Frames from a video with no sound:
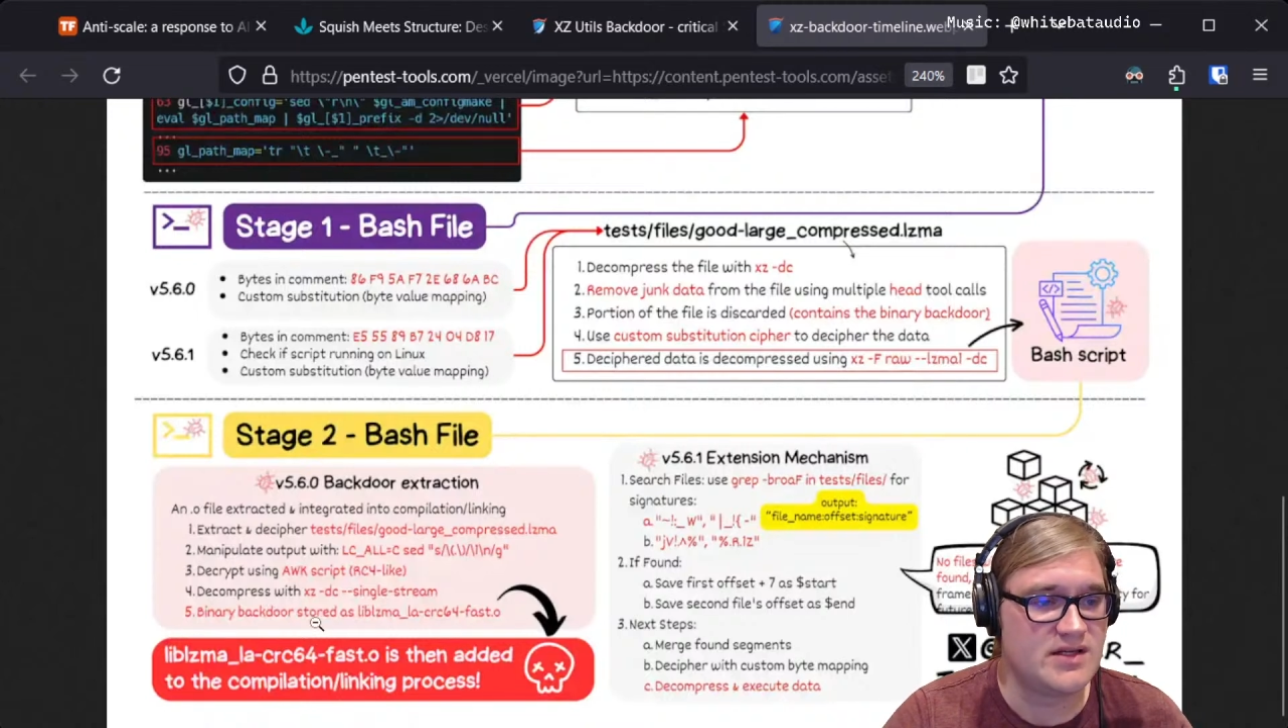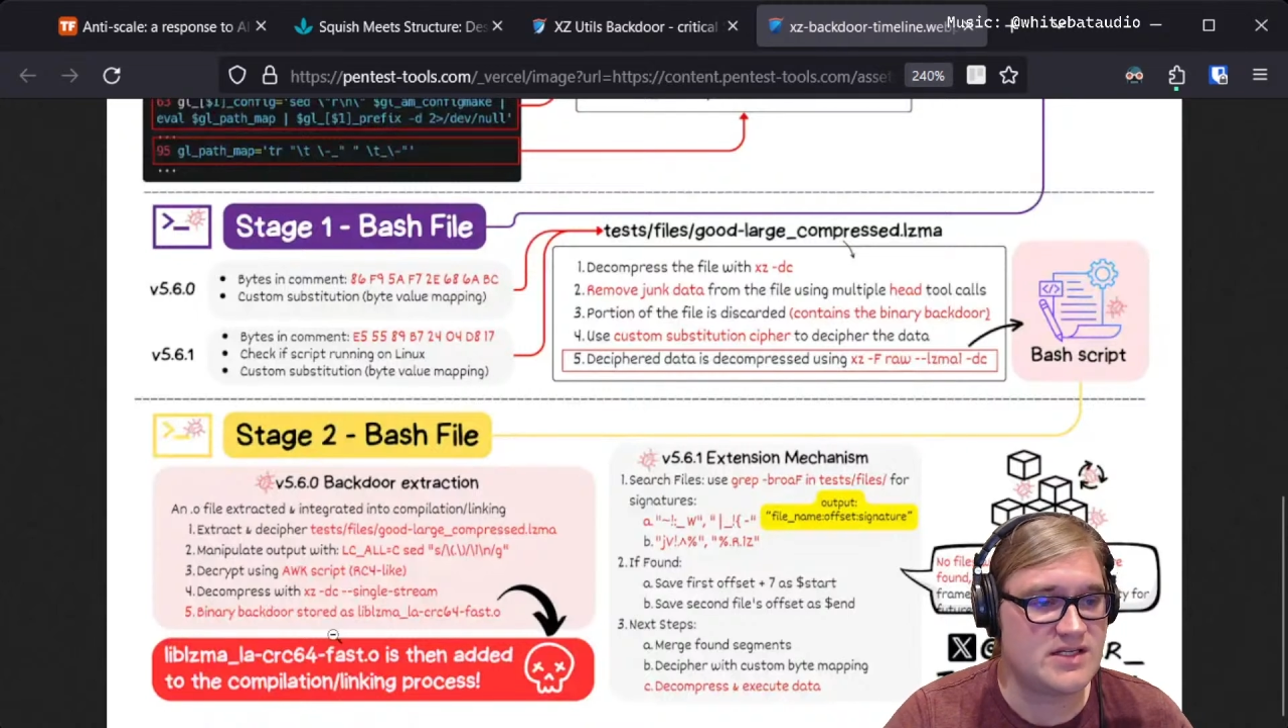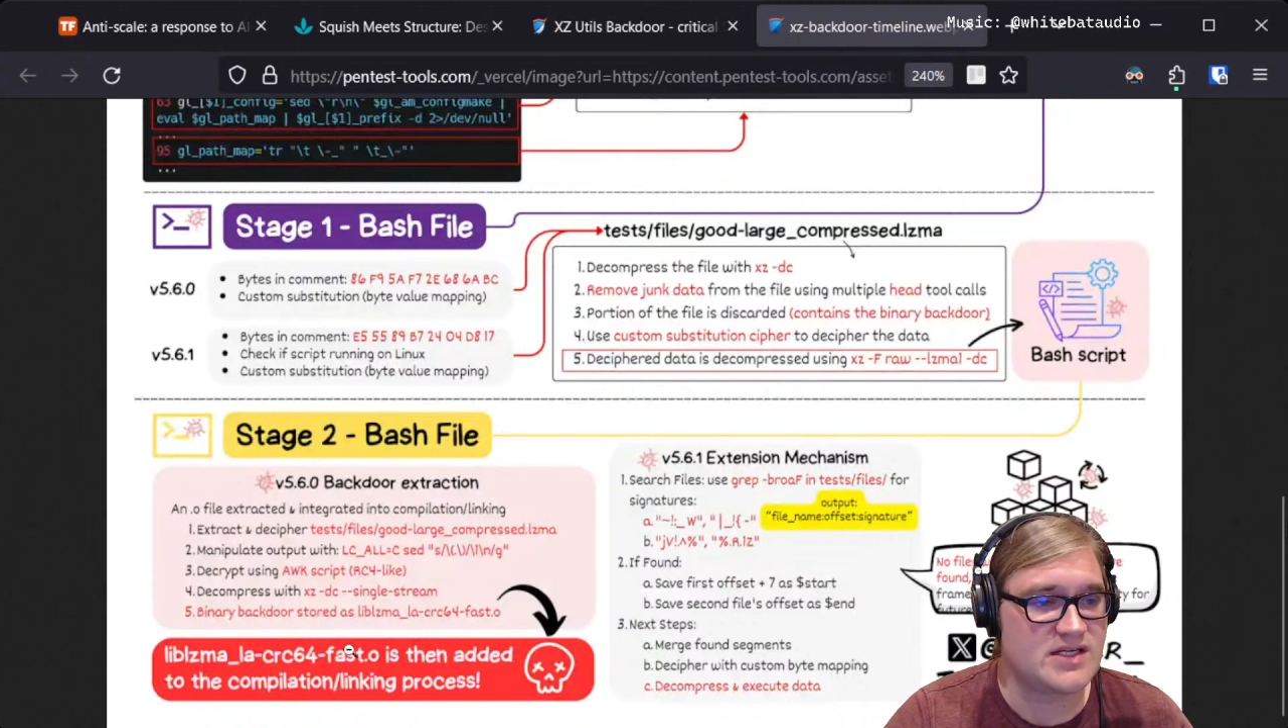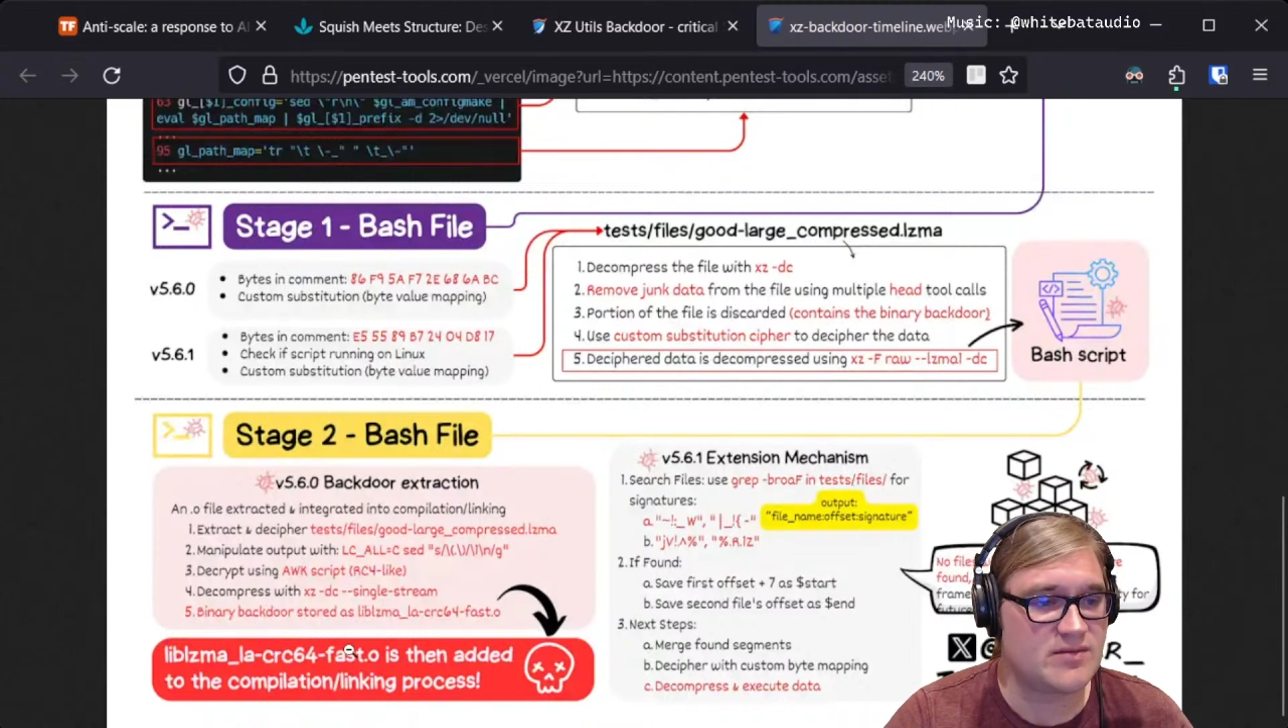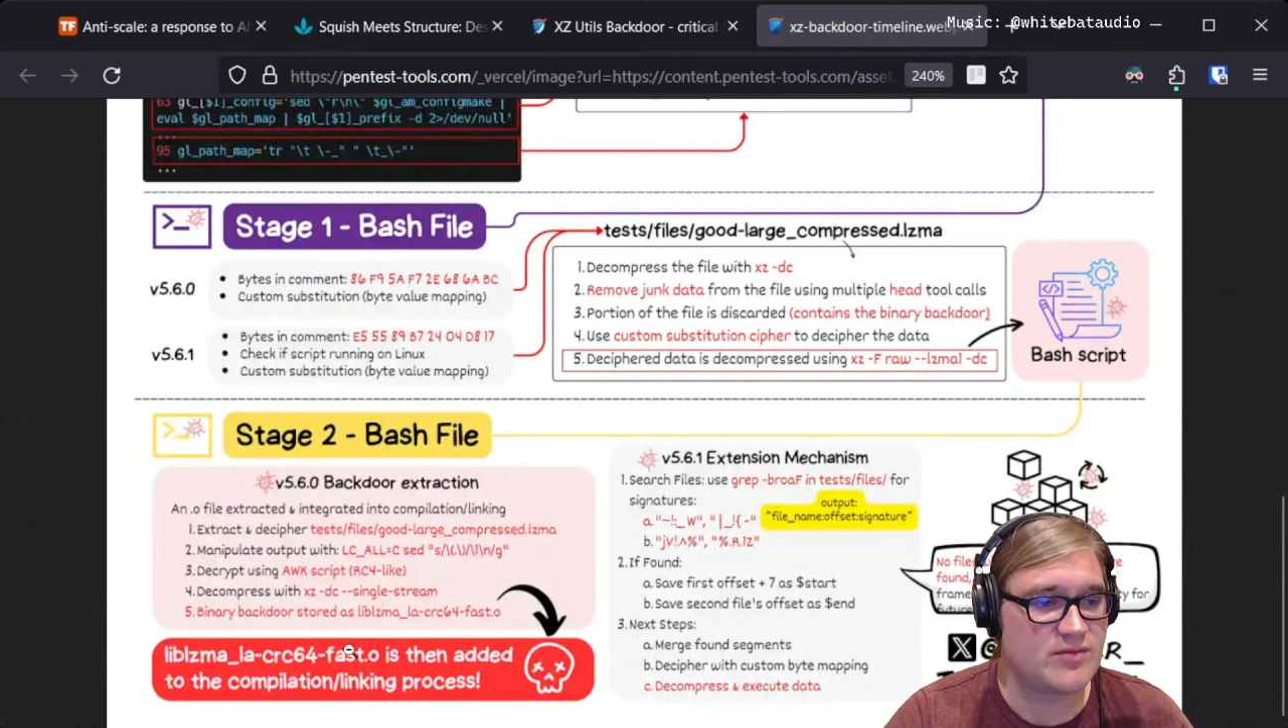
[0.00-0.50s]

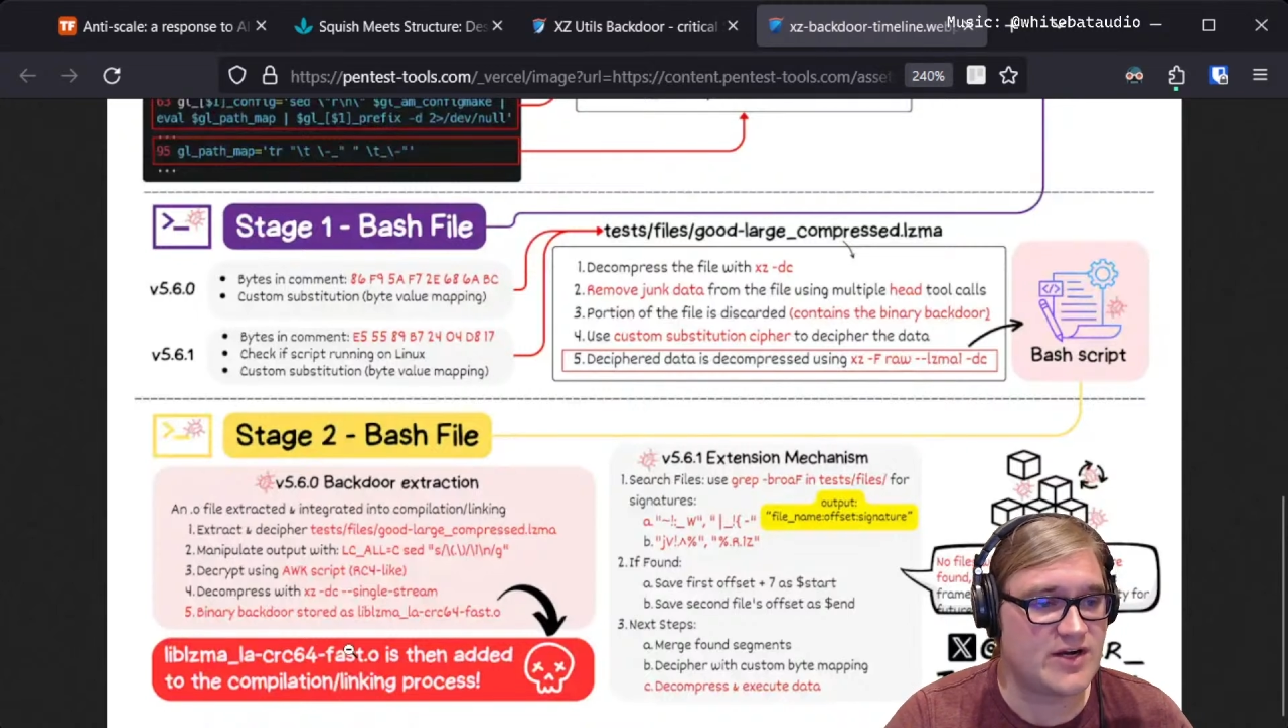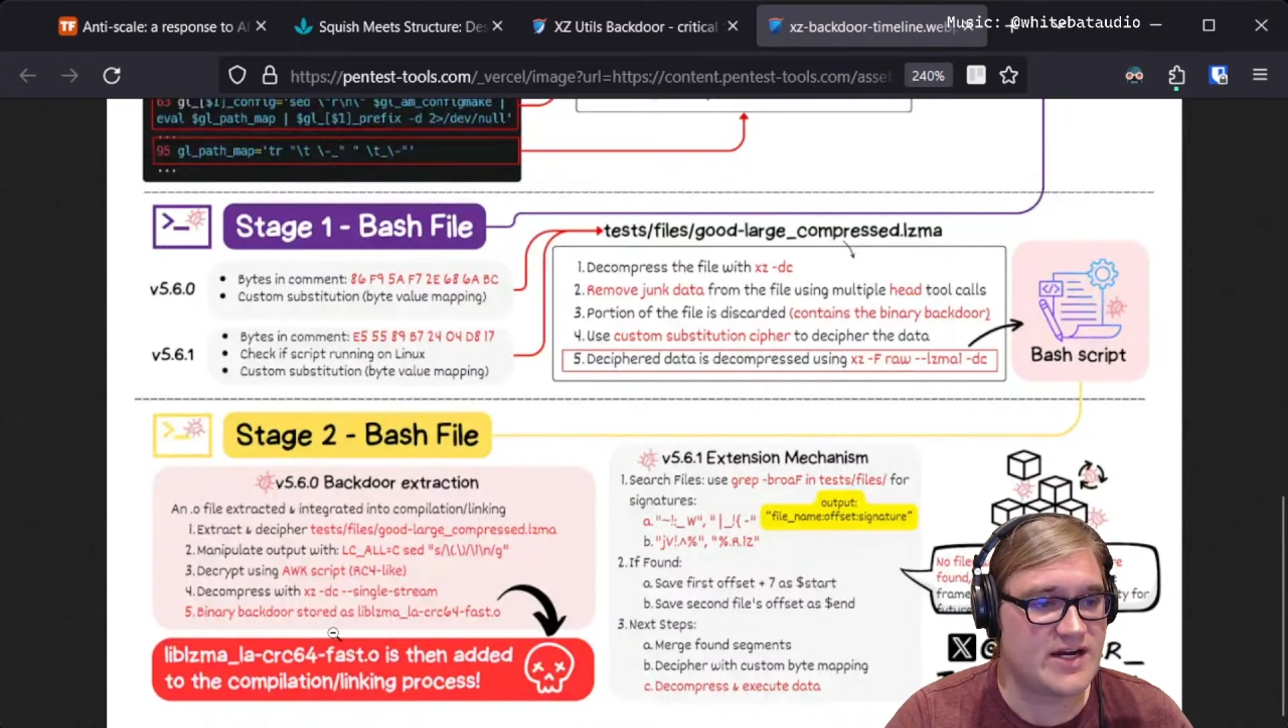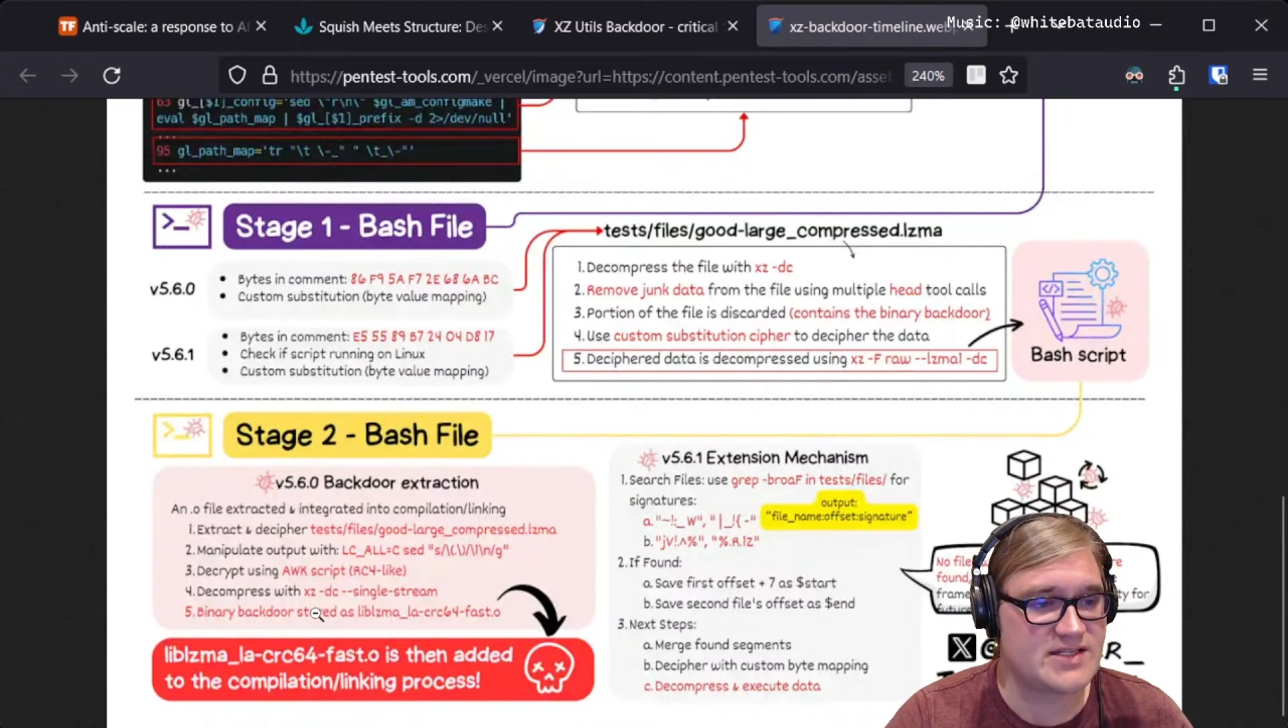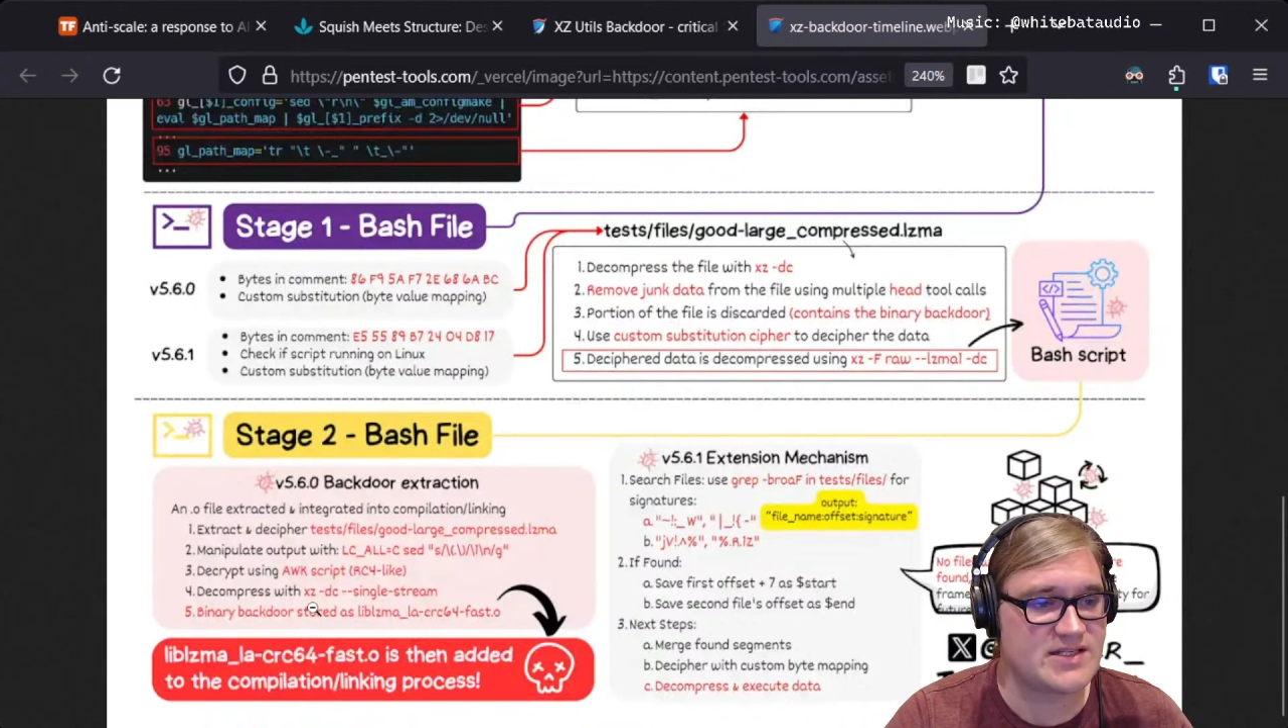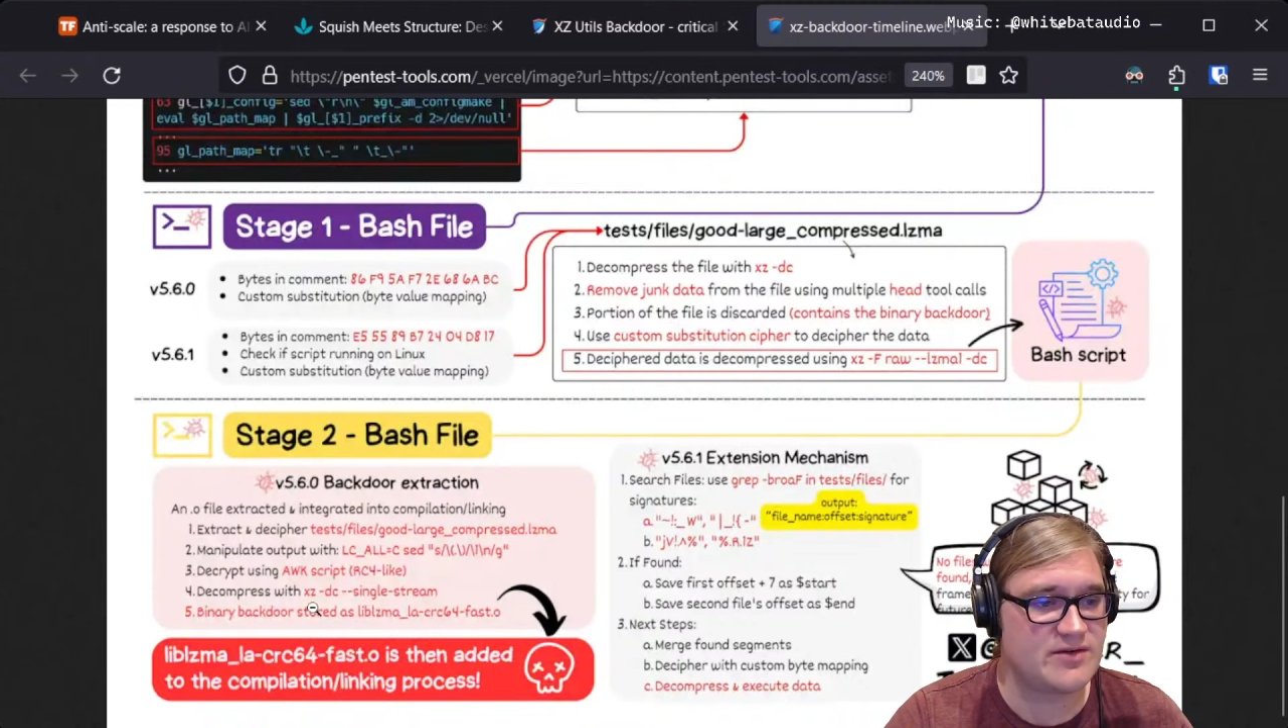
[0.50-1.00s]
decompress